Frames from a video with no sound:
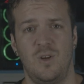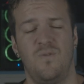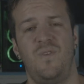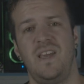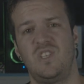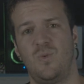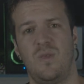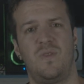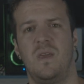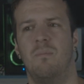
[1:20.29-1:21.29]
you're faced
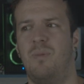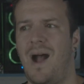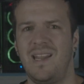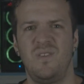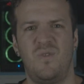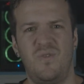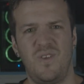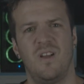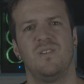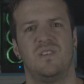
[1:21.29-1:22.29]
with the embodied
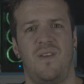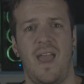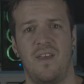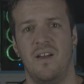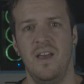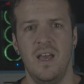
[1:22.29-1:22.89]
fears of Anna,